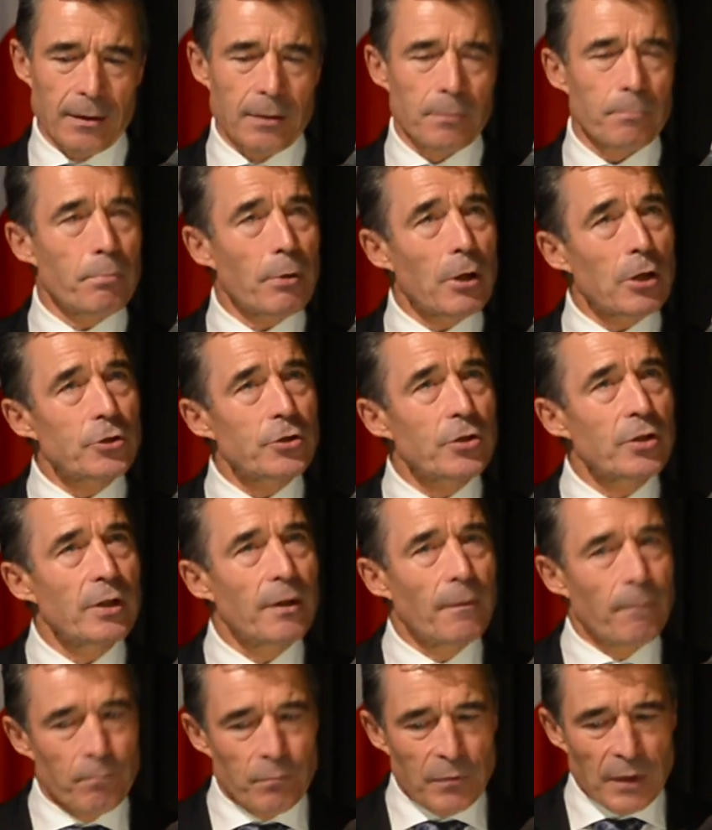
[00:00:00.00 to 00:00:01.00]
But
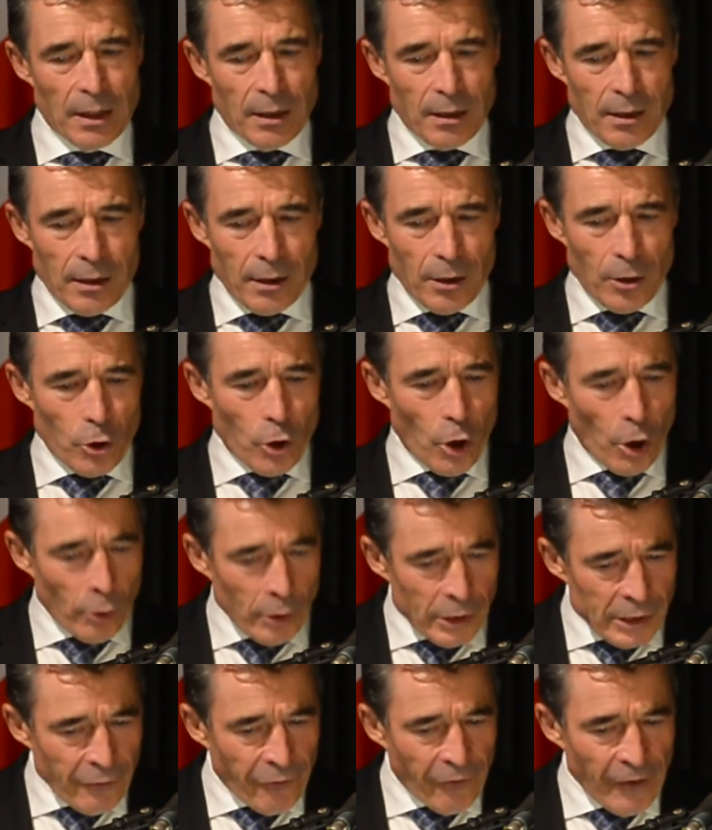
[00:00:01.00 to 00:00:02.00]
lower
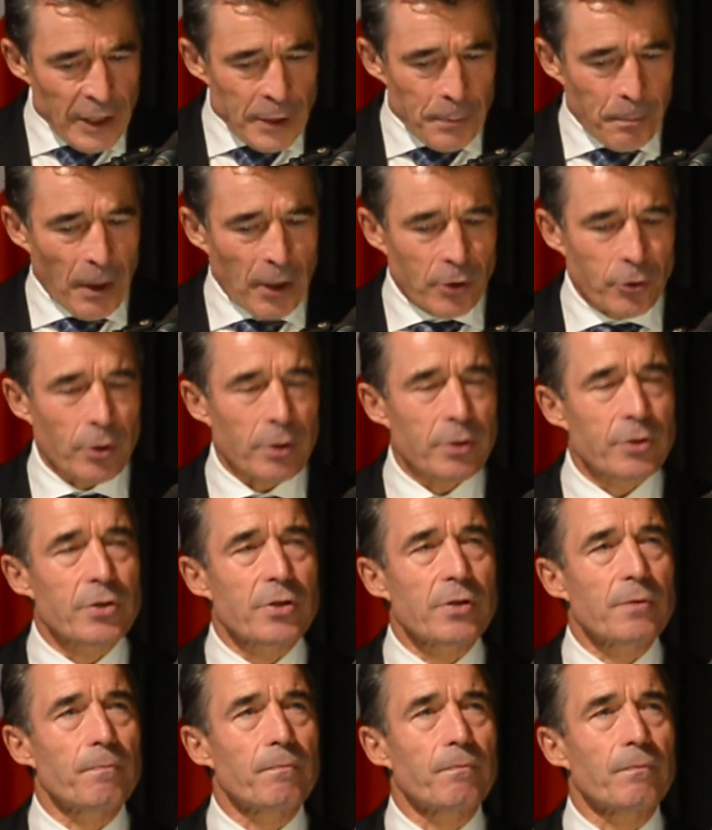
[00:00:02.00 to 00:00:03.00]
defense budgets